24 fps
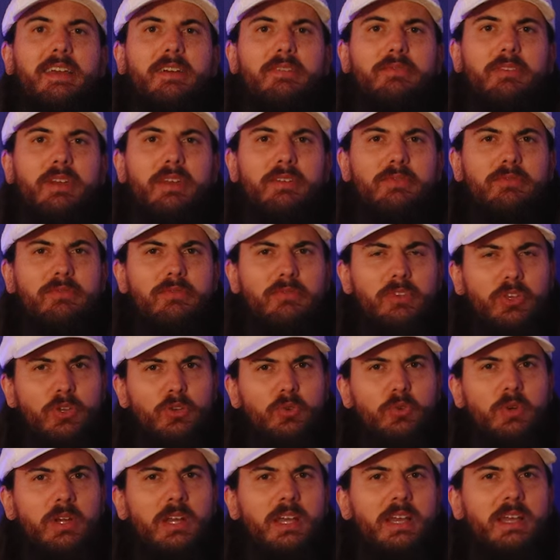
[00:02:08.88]
they have a
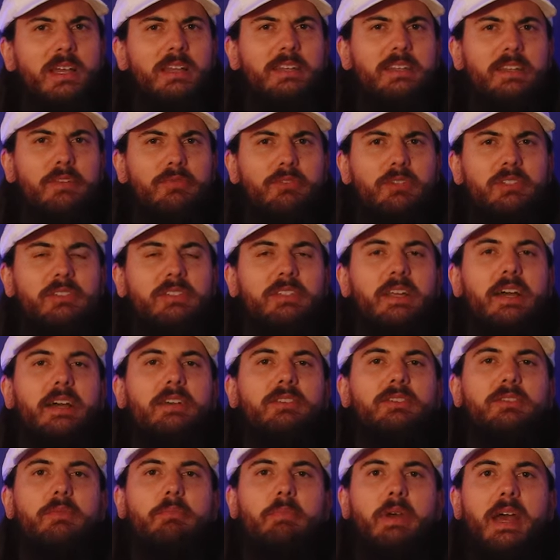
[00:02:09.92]
few different
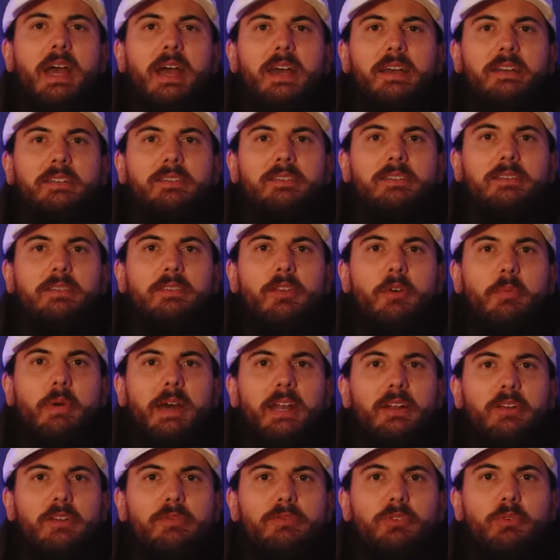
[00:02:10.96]
styles of bags, no
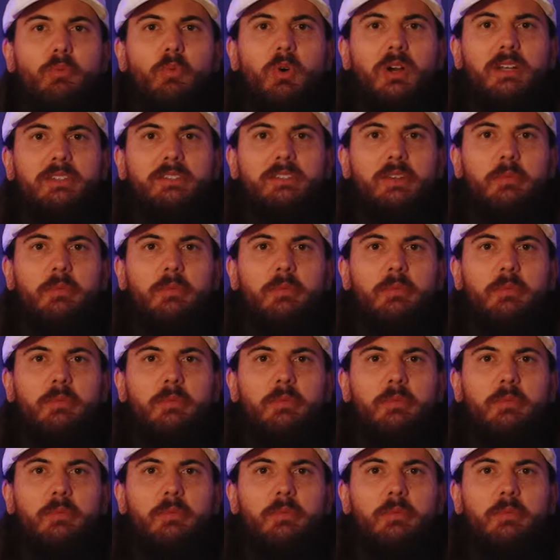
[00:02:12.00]
matter if you want